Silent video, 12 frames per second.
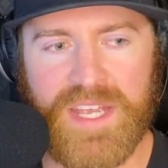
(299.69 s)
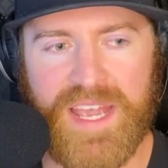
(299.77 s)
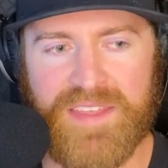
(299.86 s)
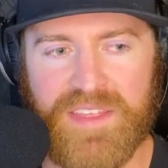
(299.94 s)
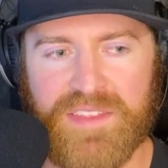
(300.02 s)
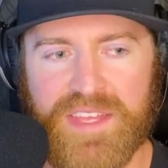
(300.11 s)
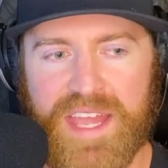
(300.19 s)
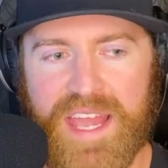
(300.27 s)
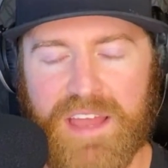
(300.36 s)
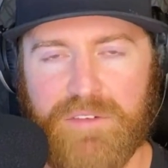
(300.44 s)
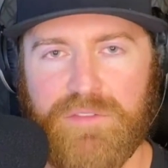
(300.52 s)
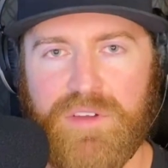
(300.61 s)
And then they
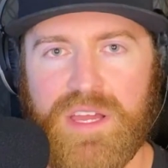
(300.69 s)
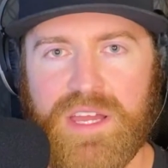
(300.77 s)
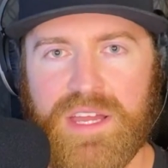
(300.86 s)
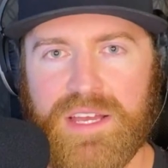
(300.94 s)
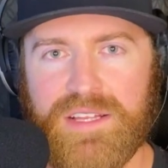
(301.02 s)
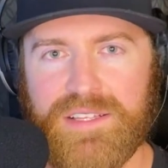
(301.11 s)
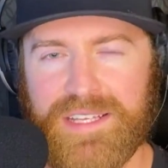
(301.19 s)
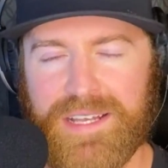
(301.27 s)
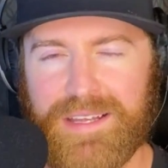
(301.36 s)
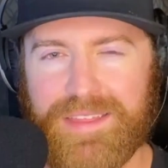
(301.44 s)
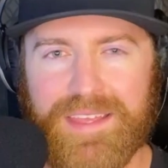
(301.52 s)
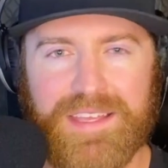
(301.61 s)
have, like,
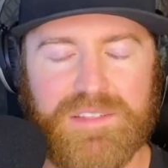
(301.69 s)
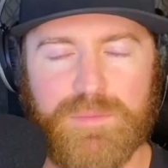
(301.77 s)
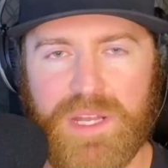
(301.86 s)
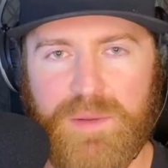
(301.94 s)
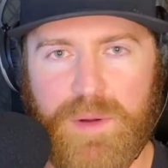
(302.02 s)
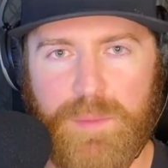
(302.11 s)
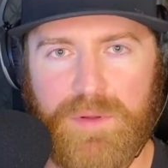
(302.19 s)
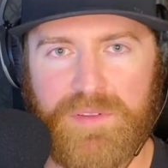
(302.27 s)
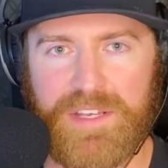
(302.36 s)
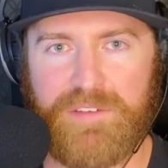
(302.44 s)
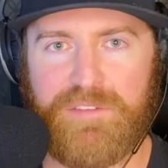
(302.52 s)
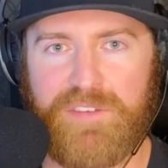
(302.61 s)
I think it's minimum of
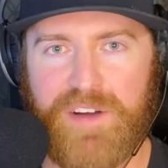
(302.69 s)
like